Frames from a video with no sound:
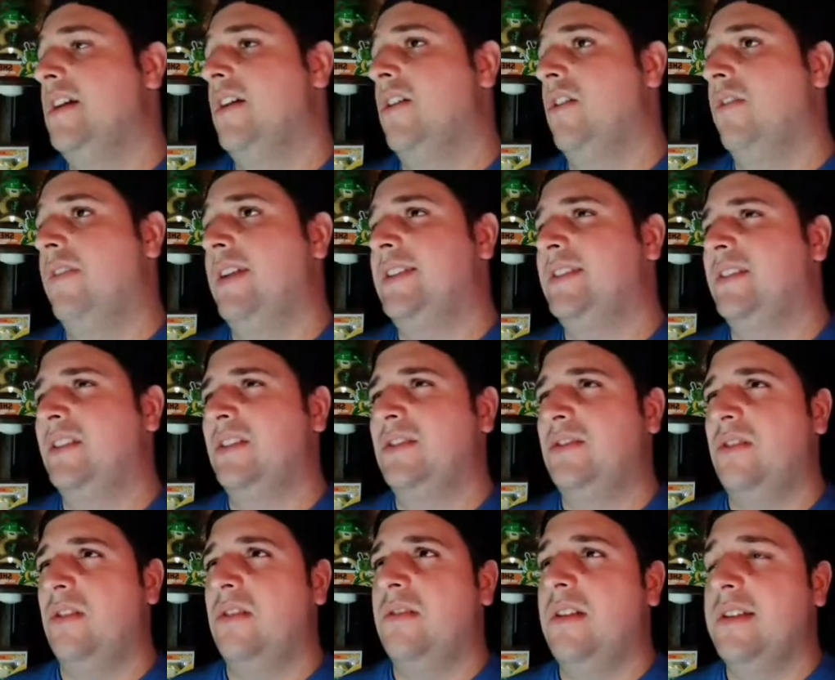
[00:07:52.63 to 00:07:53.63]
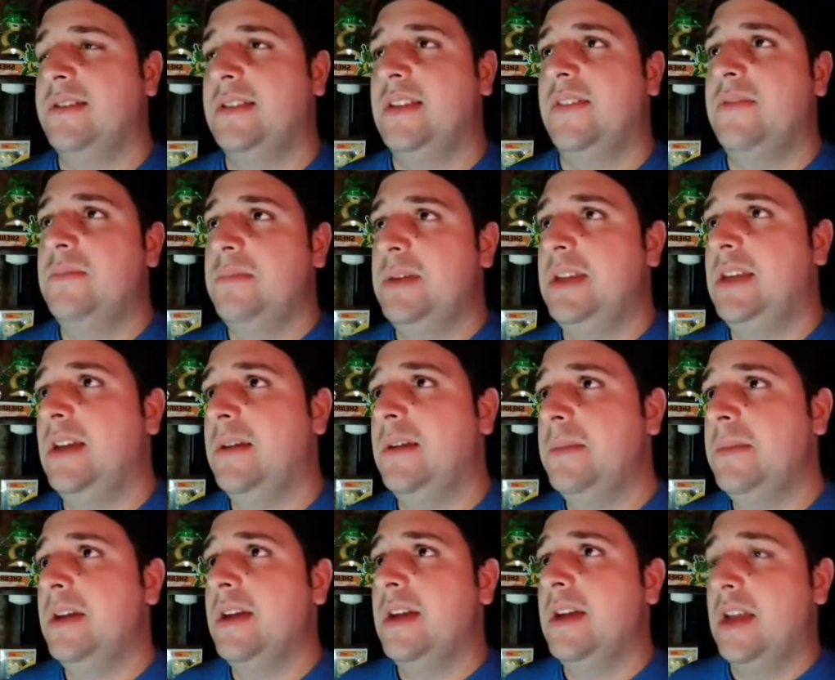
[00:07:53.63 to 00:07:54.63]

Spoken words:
Our event's going to start around 7 p.m.